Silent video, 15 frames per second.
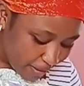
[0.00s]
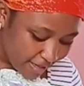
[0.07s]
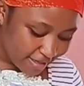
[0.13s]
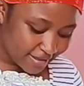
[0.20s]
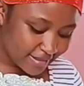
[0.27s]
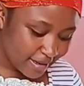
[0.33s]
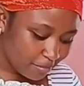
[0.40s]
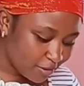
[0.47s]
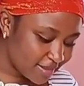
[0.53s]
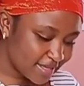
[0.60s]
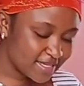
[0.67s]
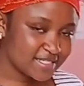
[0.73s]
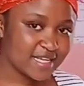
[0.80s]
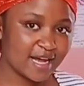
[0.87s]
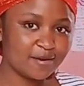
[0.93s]
pairing them with
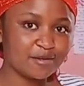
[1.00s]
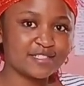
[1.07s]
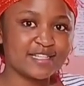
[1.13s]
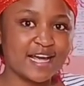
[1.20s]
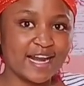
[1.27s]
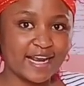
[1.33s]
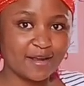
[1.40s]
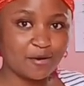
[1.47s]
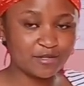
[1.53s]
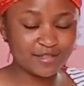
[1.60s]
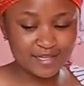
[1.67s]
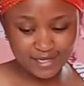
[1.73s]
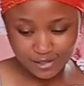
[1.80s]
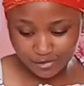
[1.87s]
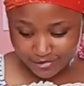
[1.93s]
these sandals that I got,
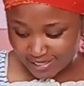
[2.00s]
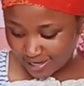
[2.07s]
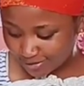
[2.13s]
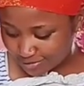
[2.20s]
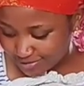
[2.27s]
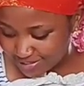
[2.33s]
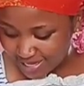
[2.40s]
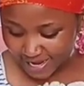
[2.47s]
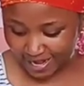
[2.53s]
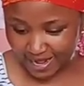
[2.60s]
the new sandals that